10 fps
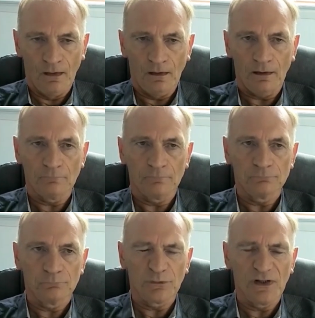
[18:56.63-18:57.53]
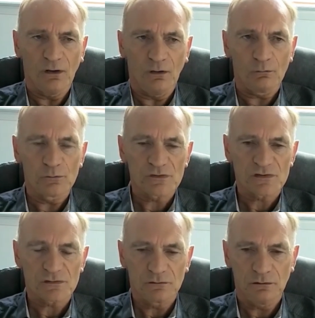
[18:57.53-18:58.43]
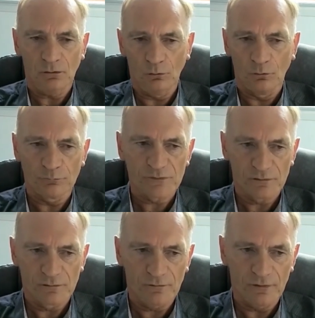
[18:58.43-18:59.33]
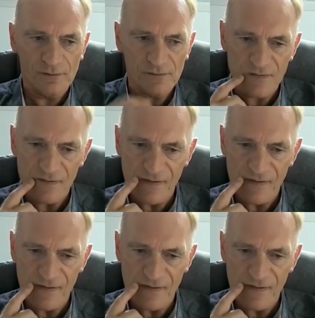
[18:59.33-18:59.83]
Well, you always hoped that,